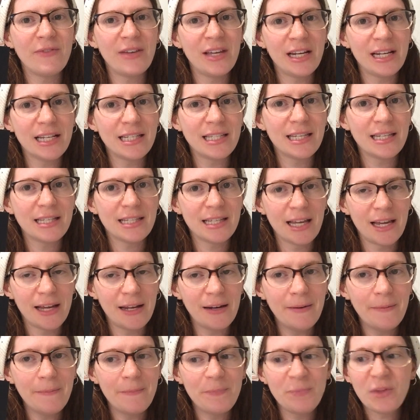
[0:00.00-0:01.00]
Venus is
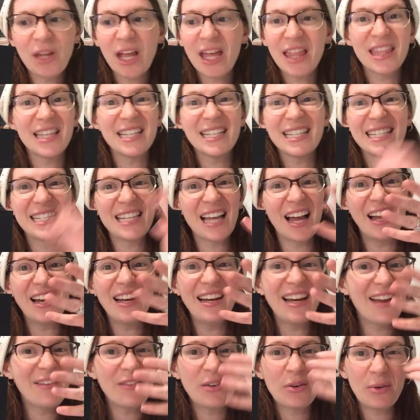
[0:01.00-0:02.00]
in, the
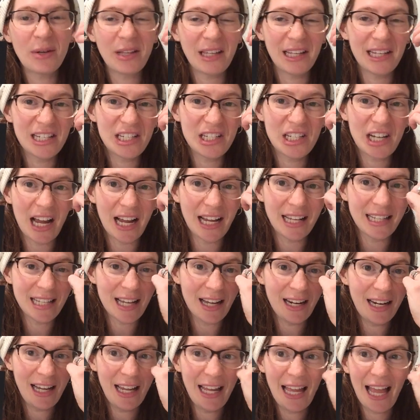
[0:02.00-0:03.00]
sun never really shines
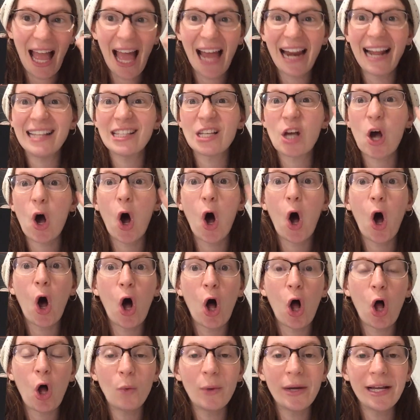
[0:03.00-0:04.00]
on it, and it's
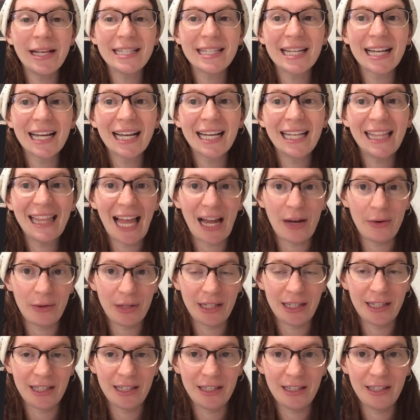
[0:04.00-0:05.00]
always
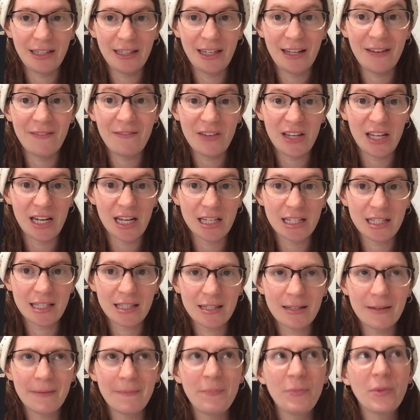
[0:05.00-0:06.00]
cloudy in
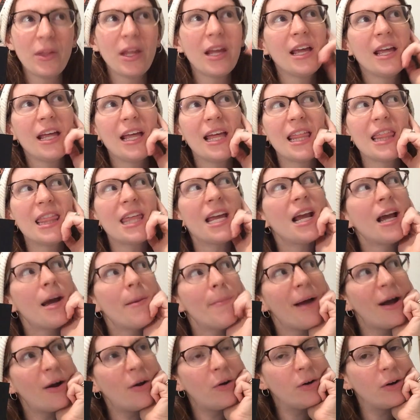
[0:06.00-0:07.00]
Venus. Think
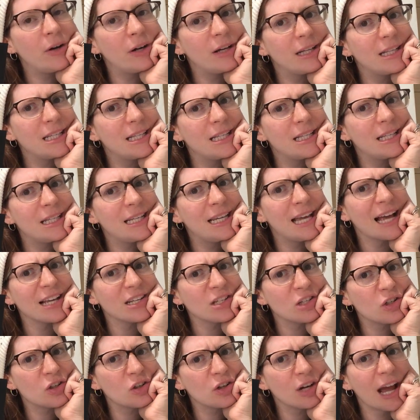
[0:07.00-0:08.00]
about
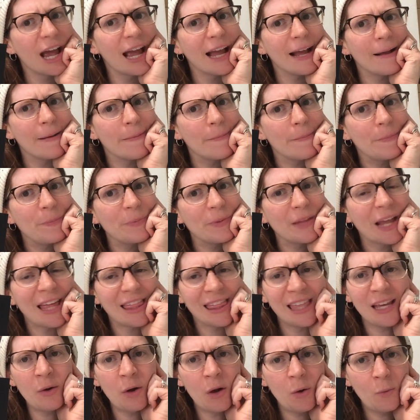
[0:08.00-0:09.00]
yesterday. I
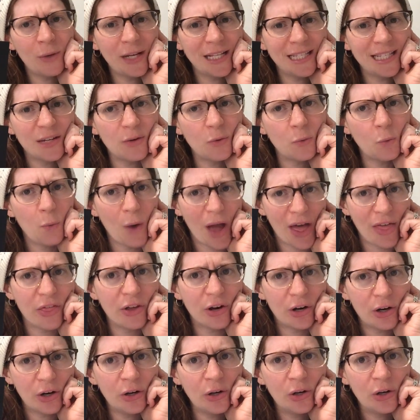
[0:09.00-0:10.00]
think when we did
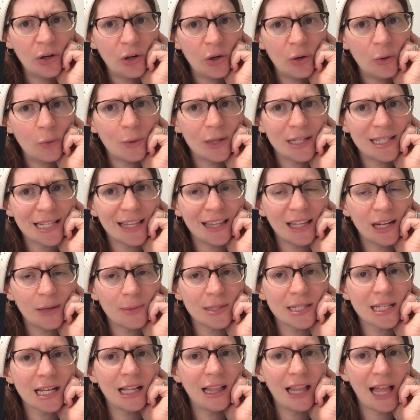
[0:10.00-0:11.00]
weather, we said that it
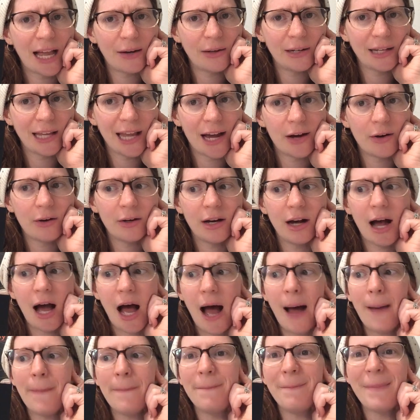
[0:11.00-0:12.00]
was cloudy out.
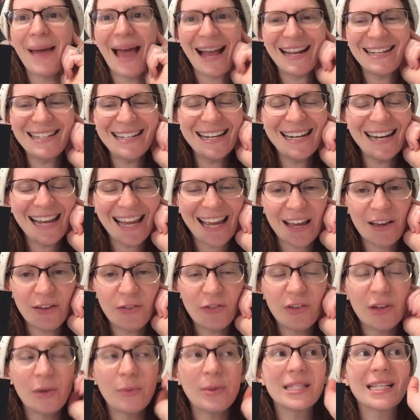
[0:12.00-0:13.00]
Imagine
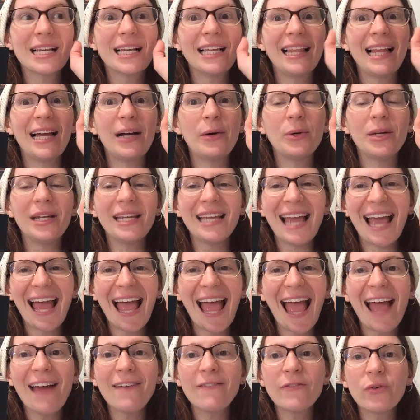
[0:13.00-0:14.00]
if it was cloudy
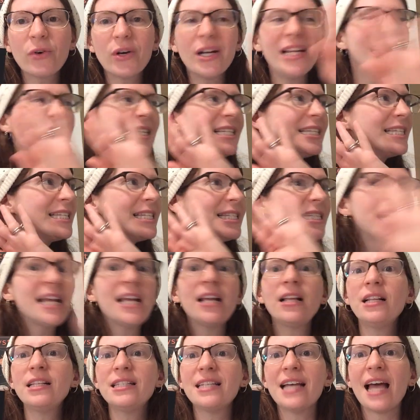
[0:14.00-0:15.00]
every
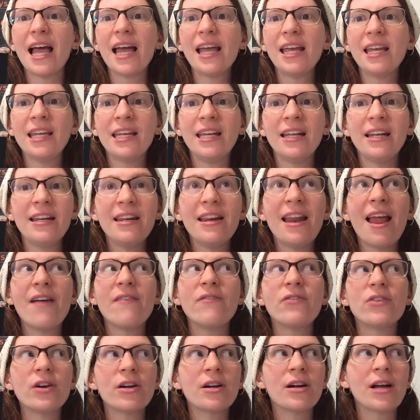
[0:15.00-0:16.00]
single day, you
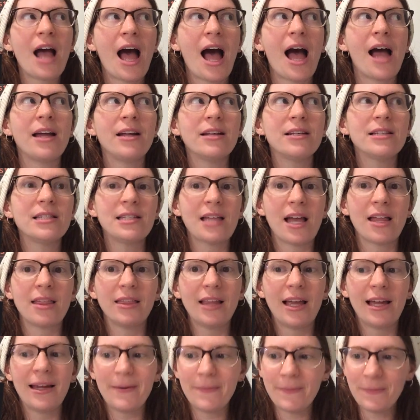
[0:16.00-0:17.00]
never got
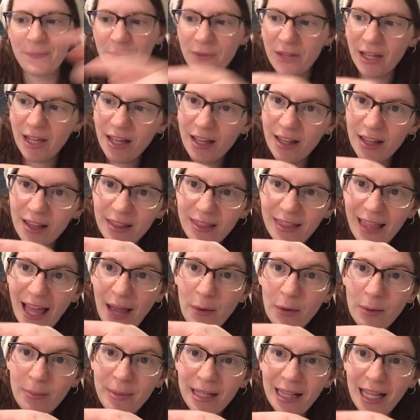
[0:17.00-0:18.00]
sunlight.
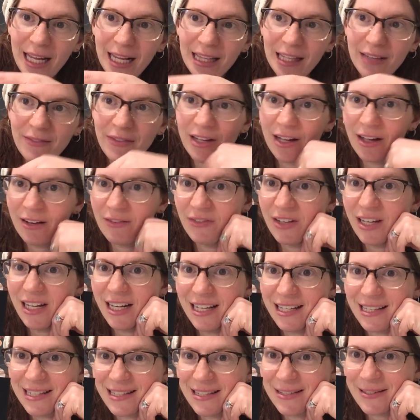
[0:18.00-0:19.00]
That would be like living on
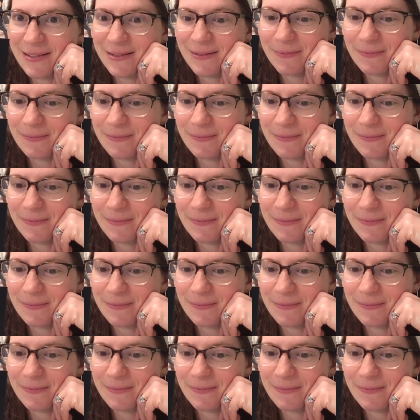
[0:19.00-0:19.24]
Venus.